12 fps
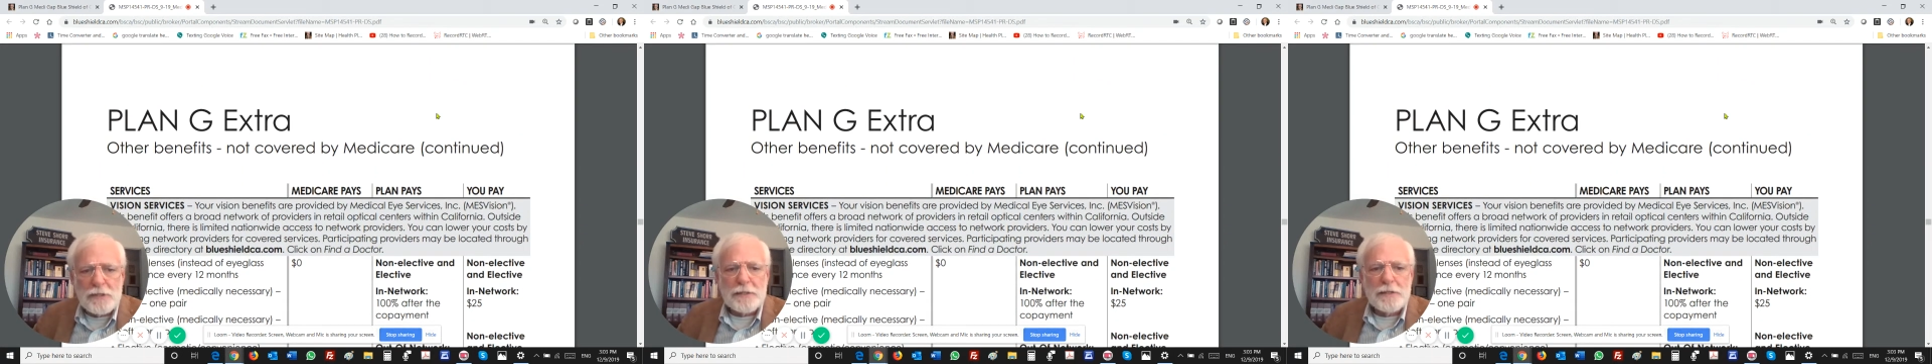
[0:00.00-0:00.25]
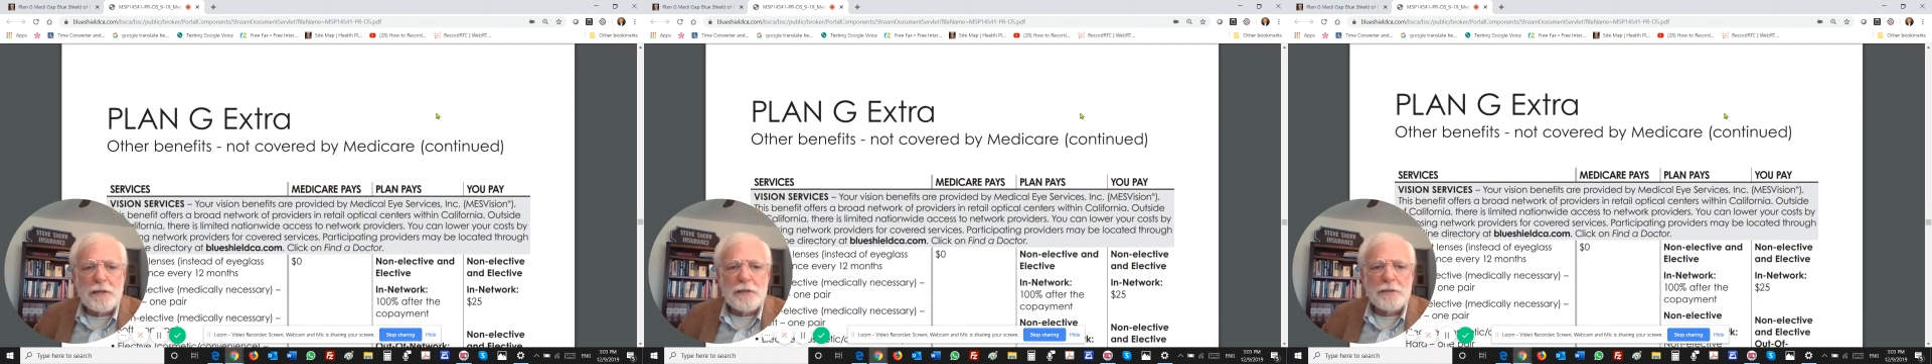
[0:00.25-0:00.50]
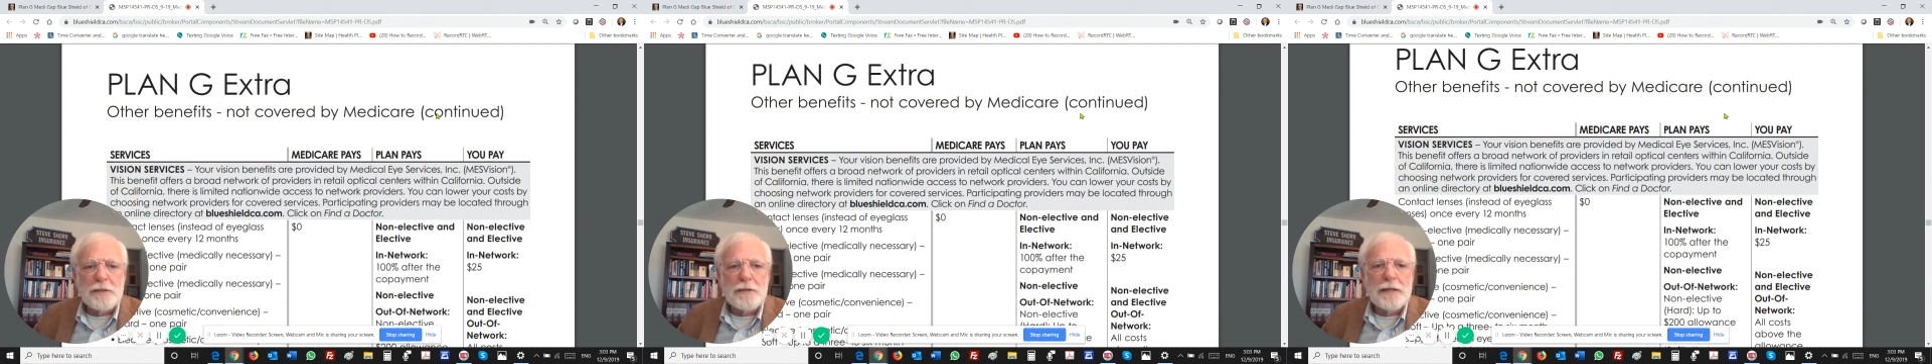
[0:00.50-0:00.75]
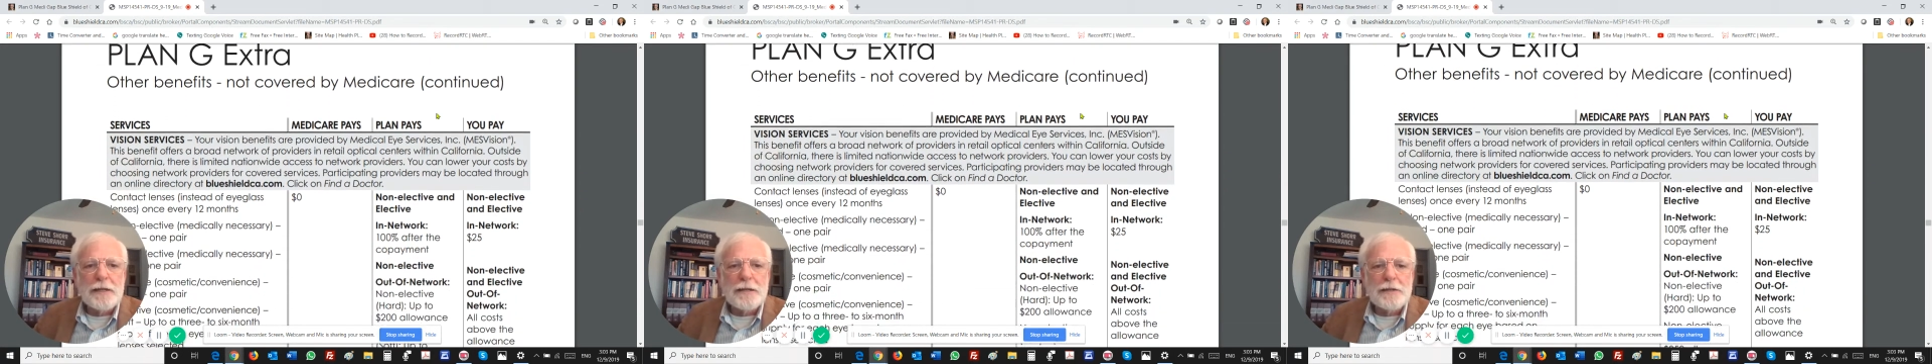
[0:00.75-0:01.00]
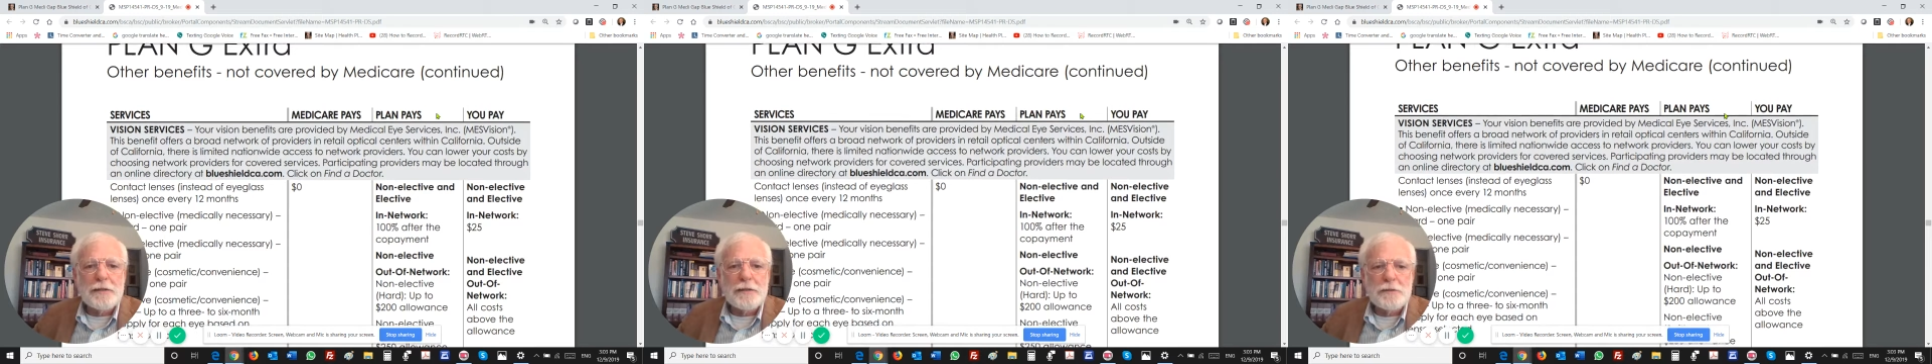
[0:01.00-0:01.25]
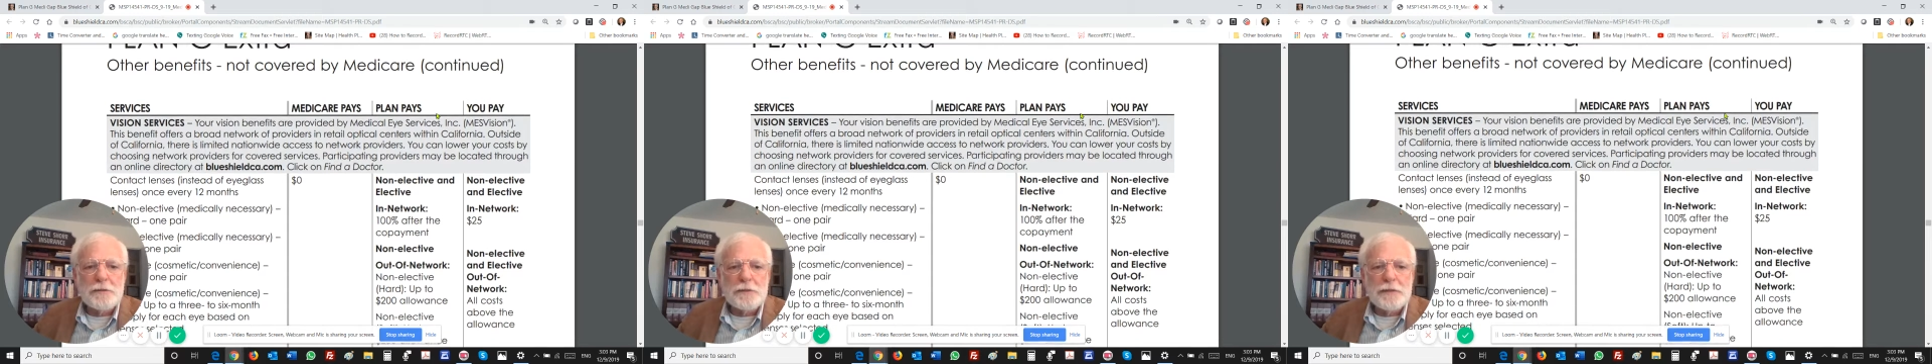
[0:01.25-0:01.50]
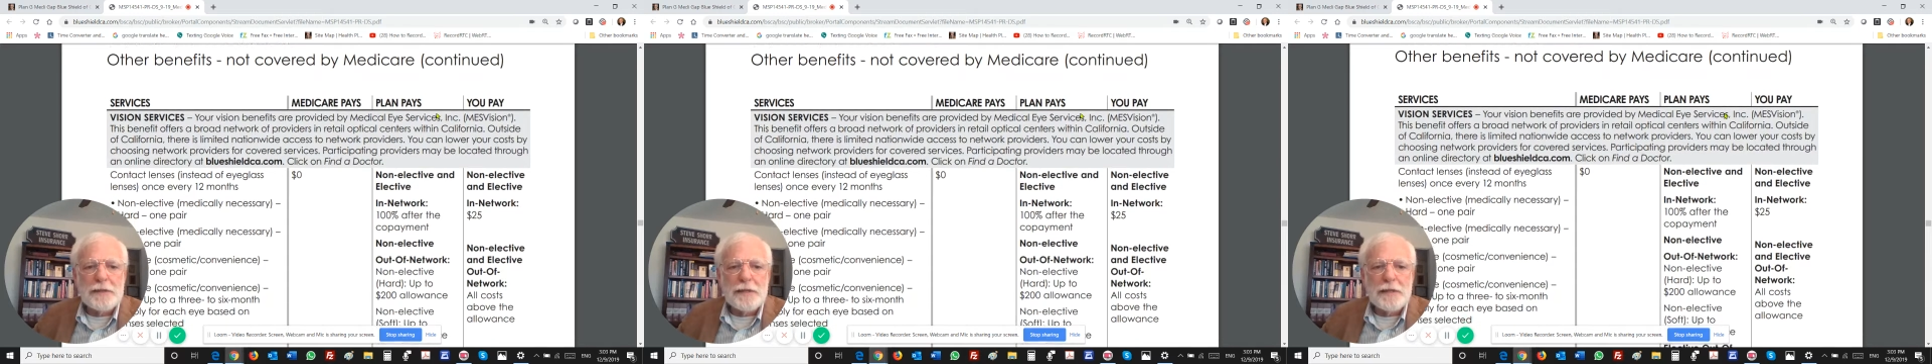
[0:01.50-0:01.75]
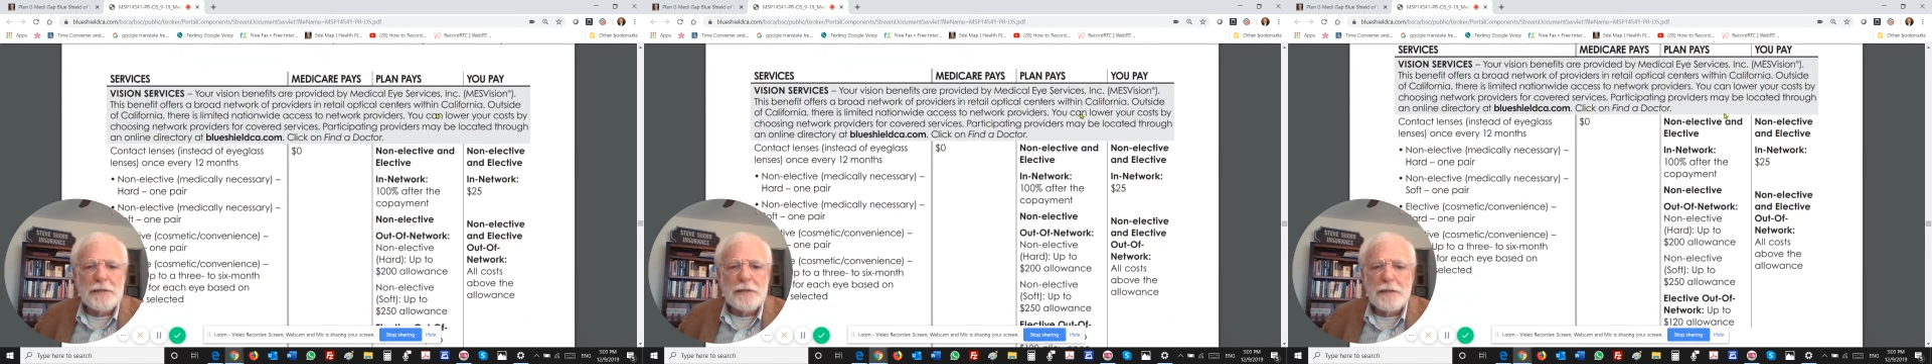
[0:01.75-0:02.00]
click on the link and you'll
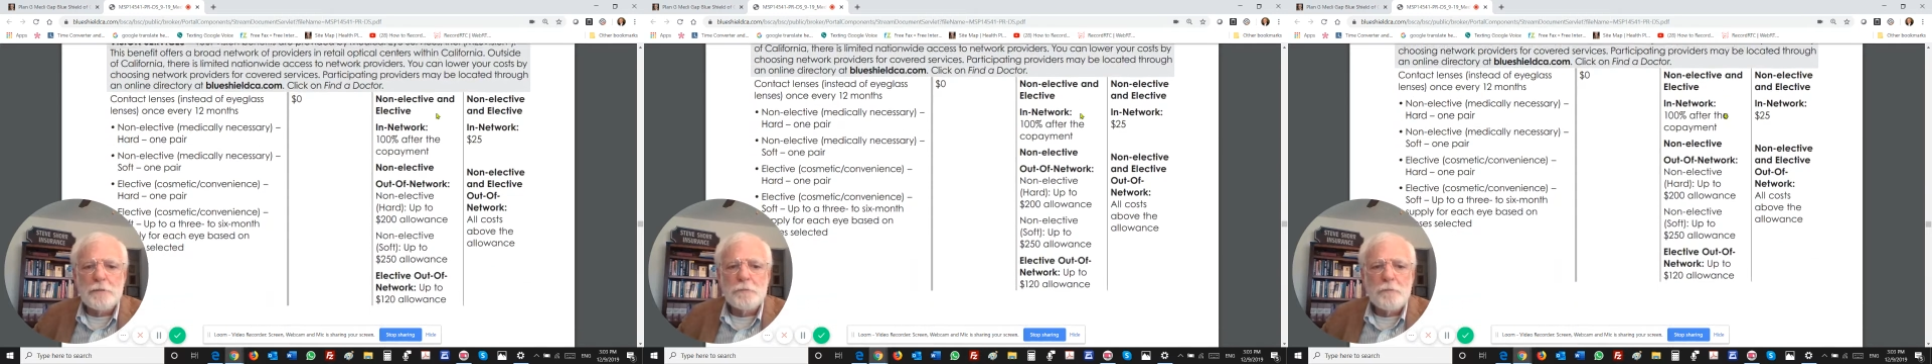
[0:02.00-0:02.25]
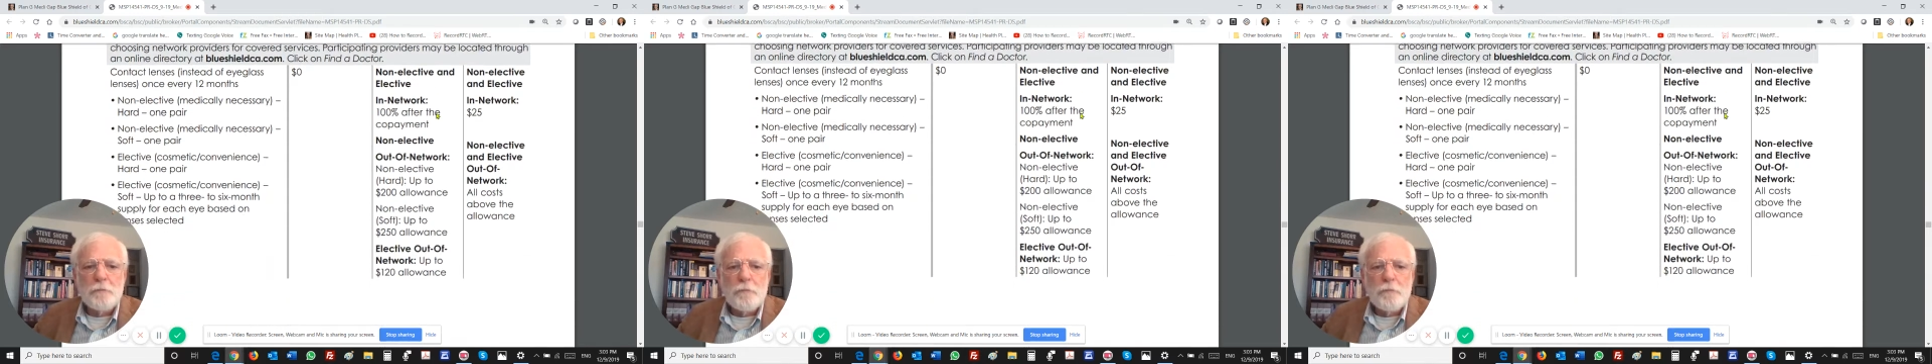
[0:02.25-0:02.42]
get here.